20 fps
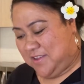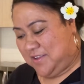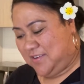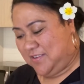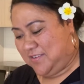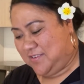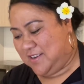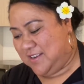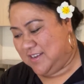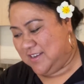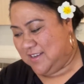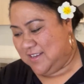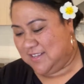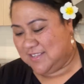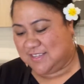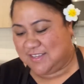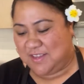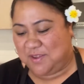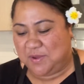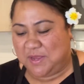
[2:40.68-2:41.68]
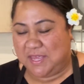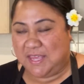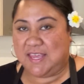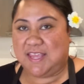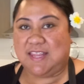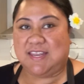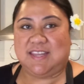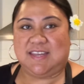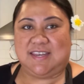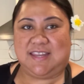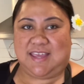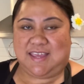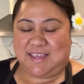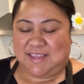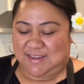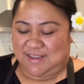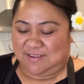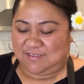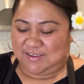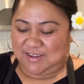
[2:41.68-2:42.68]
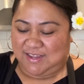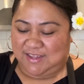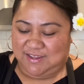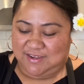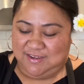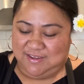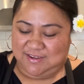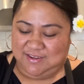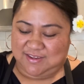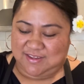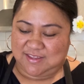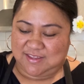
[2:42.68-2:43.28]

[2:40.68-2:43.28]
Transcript: All right, let's go ahead and add our garlic.